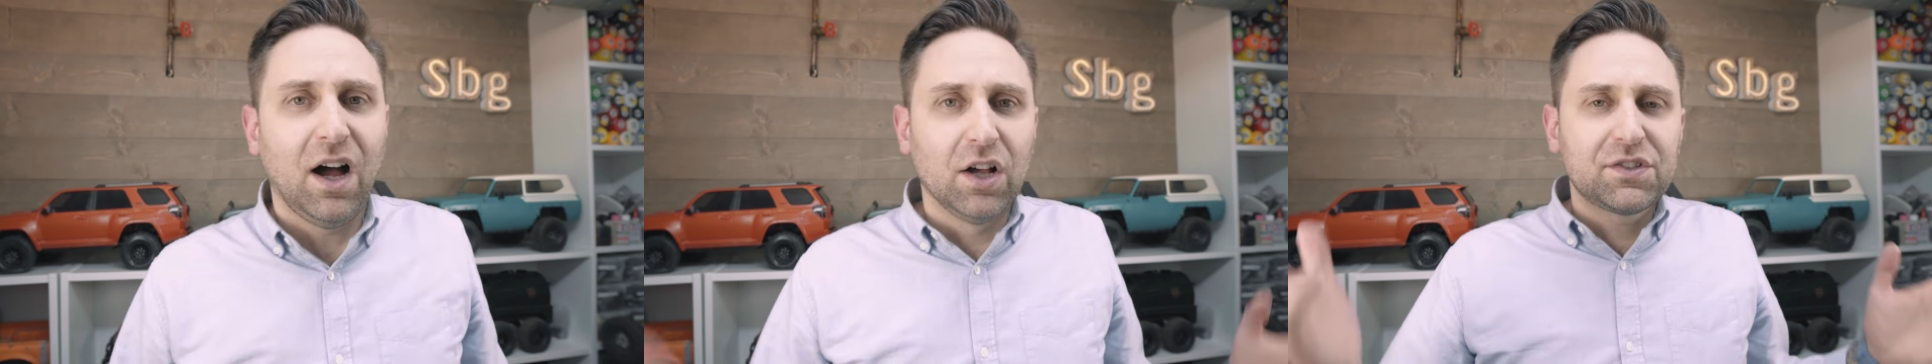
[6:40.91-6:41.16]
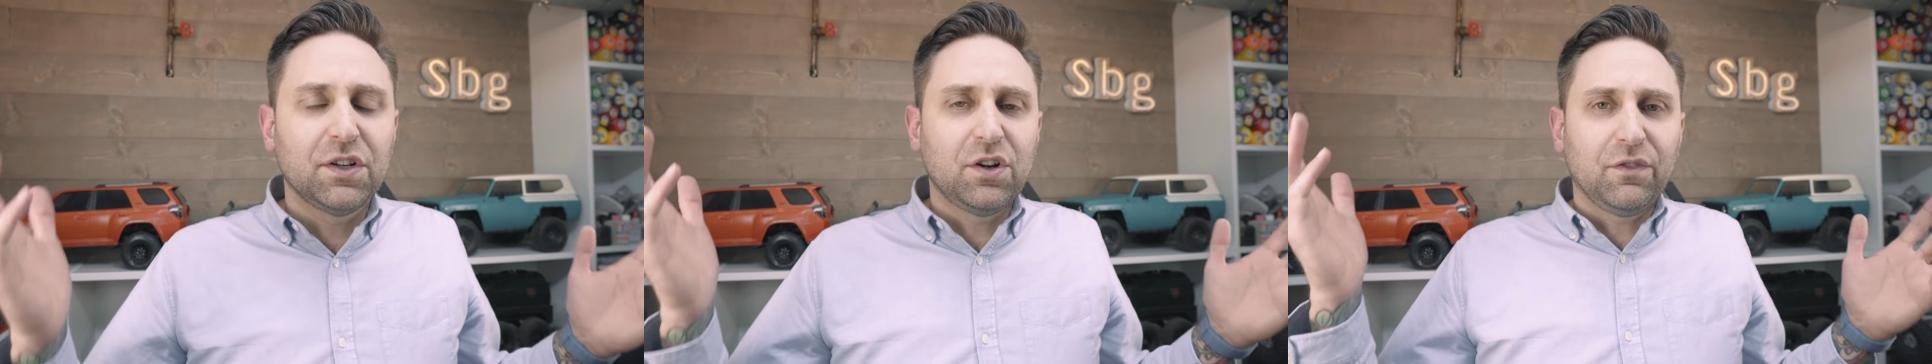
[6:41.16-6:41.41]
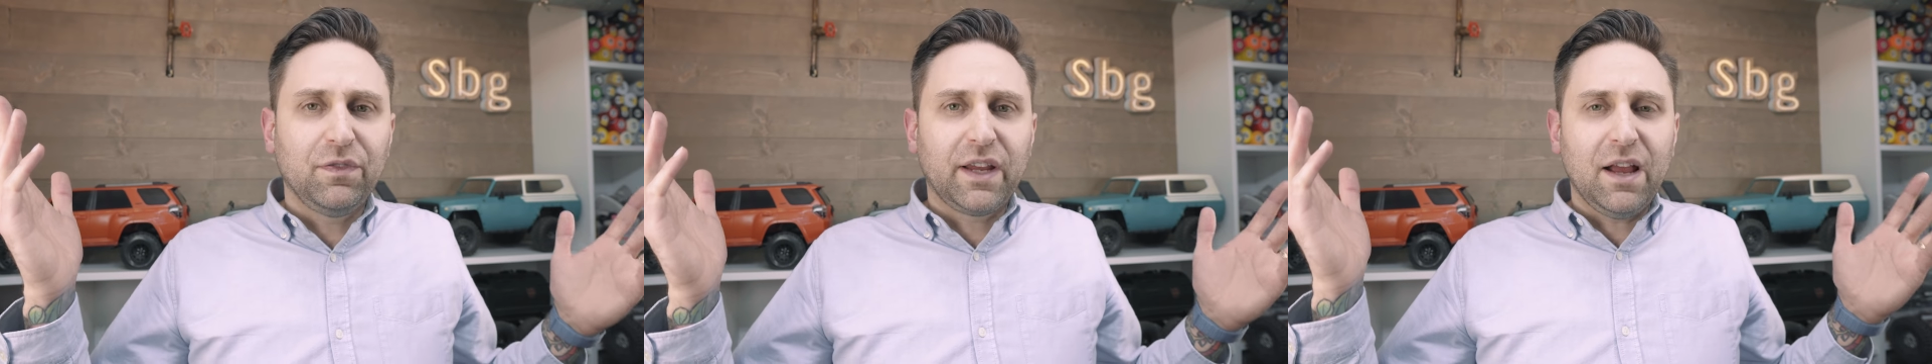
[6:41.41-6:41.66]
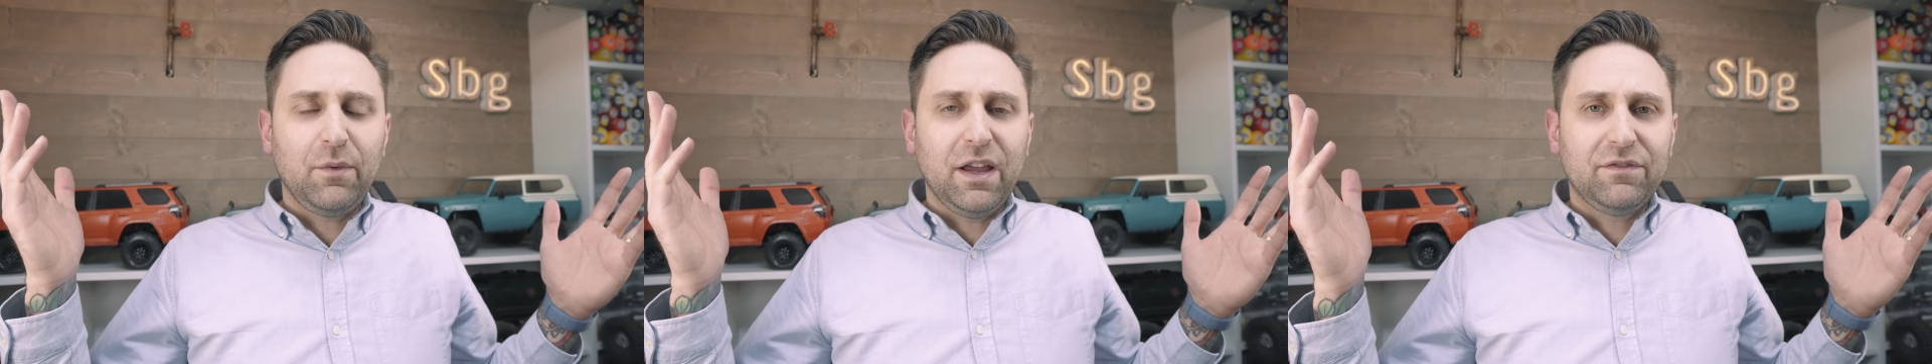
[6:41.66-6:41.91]
Also, don't
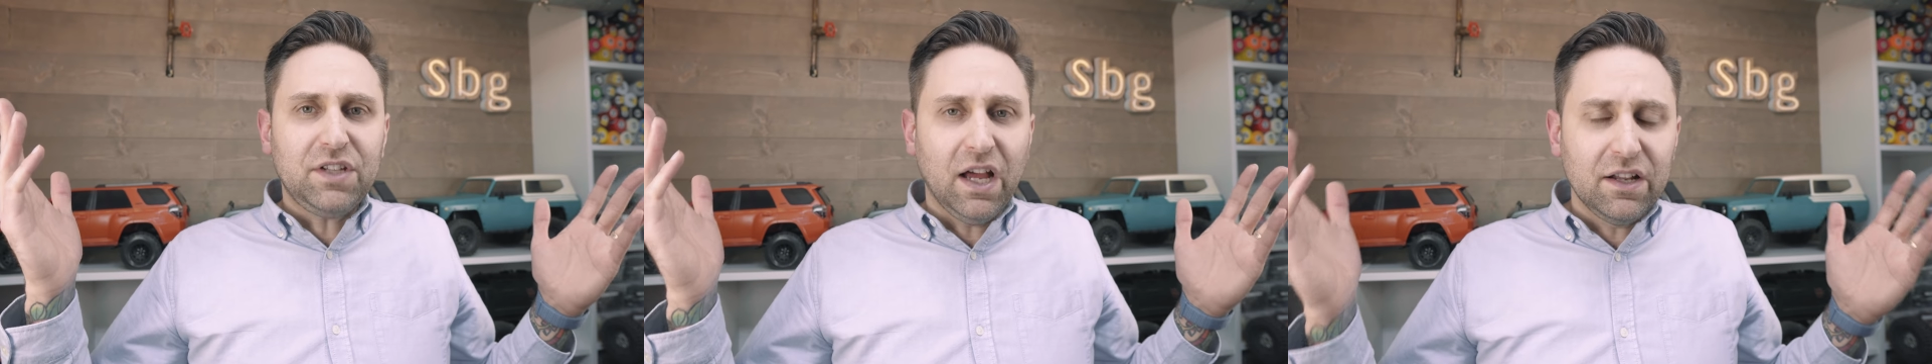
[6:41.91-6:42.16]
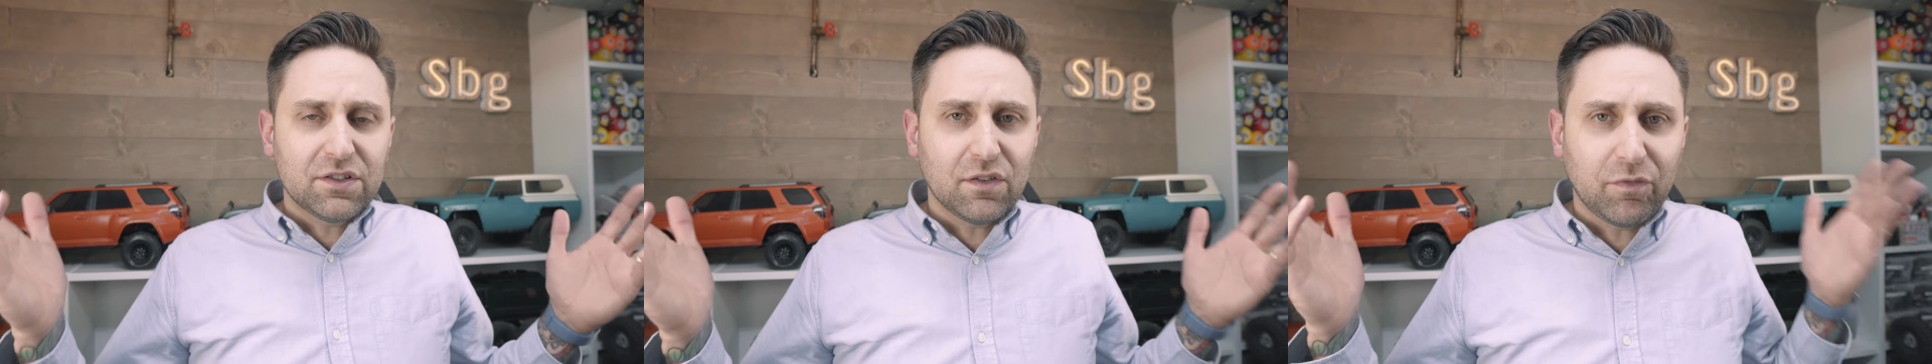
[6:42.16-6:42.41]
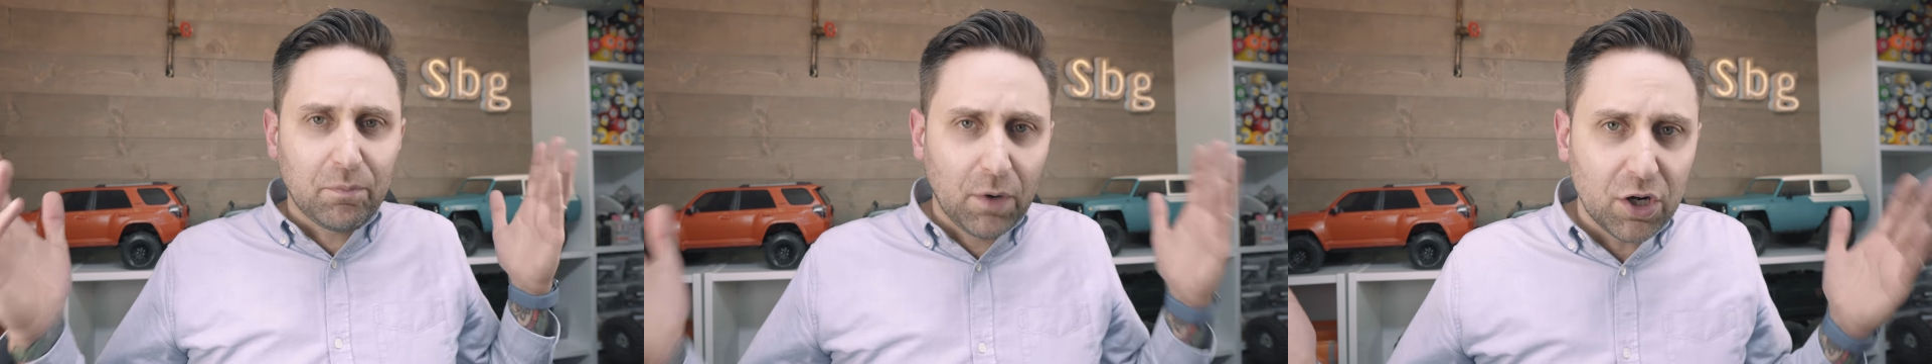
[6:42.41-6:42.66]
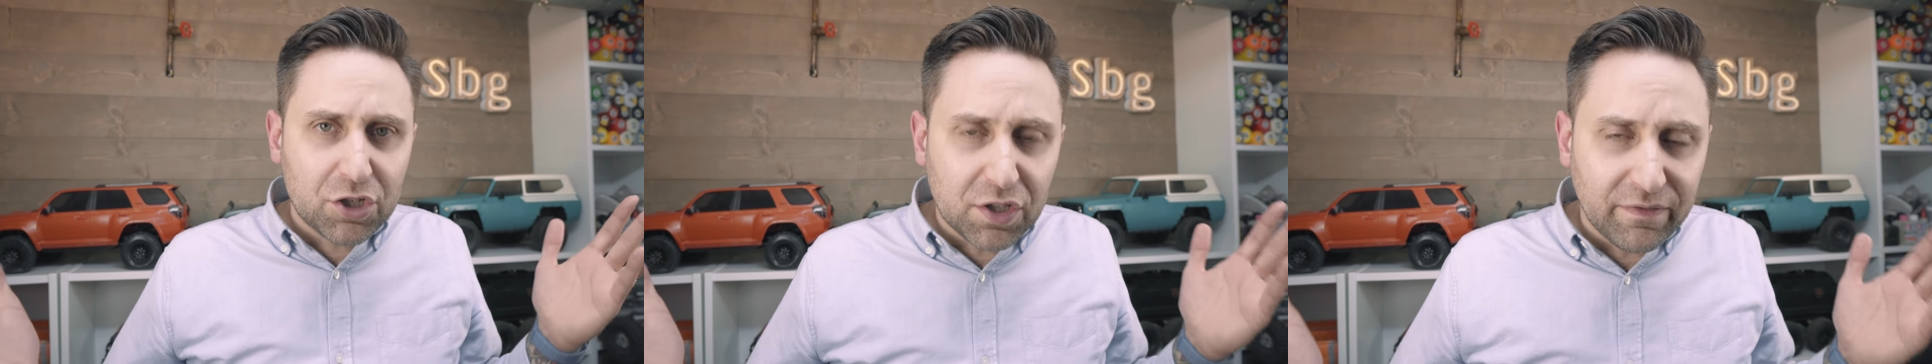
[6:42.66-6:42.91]
forget we have tons of
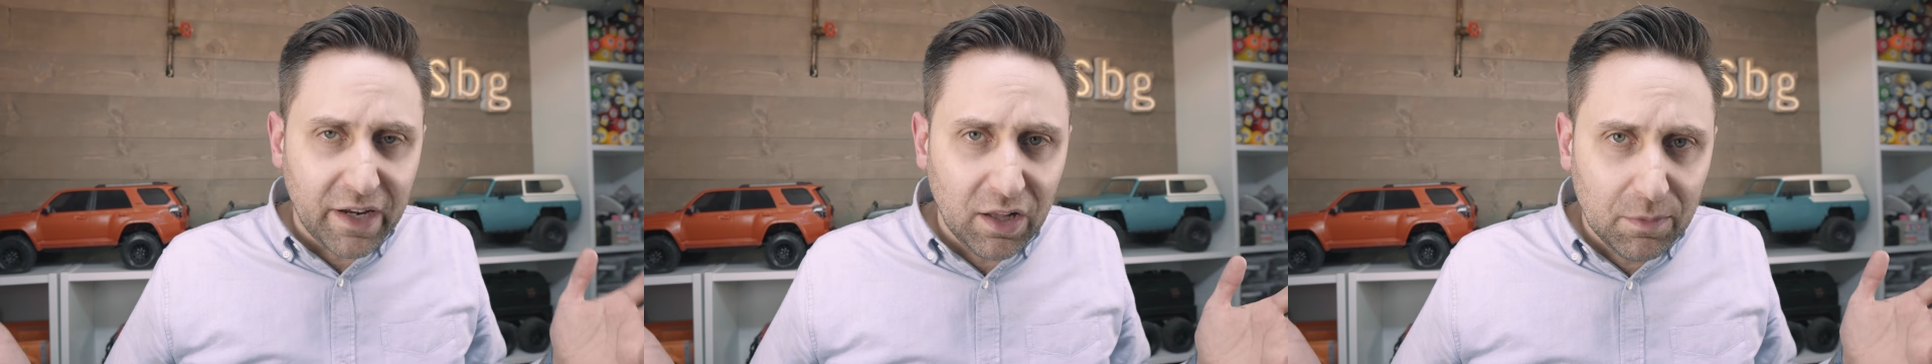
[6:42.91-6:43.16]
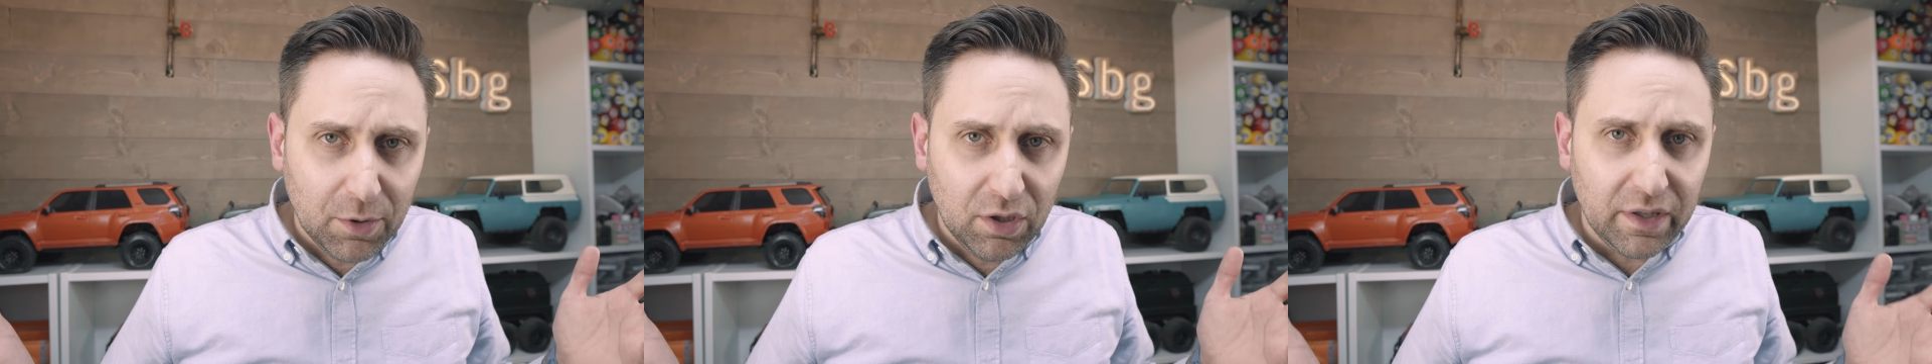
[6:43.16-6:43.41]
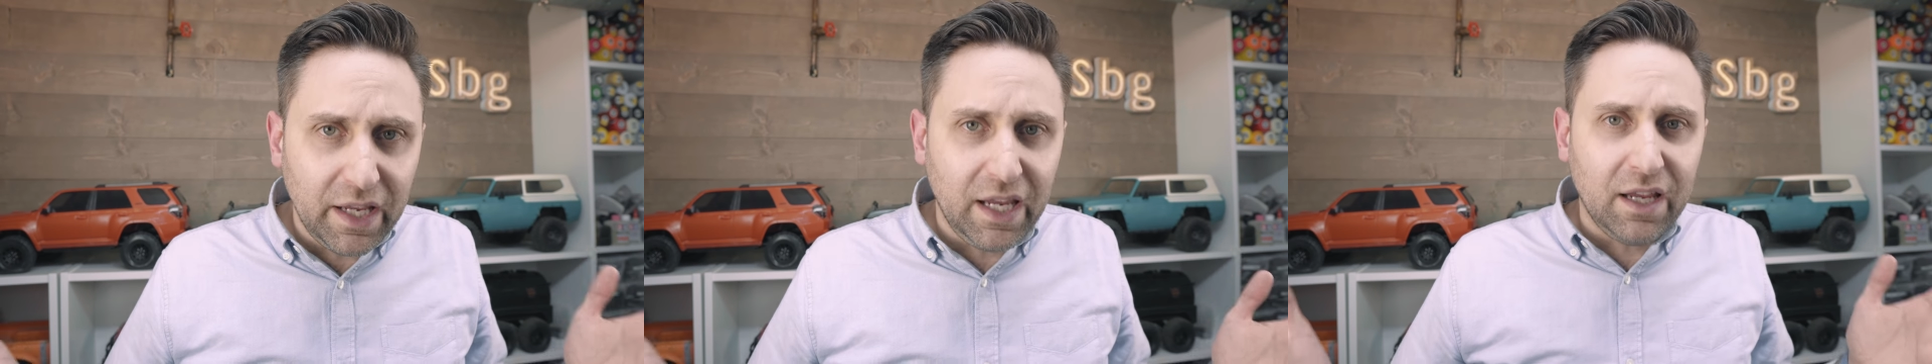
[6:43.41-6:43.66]
merch available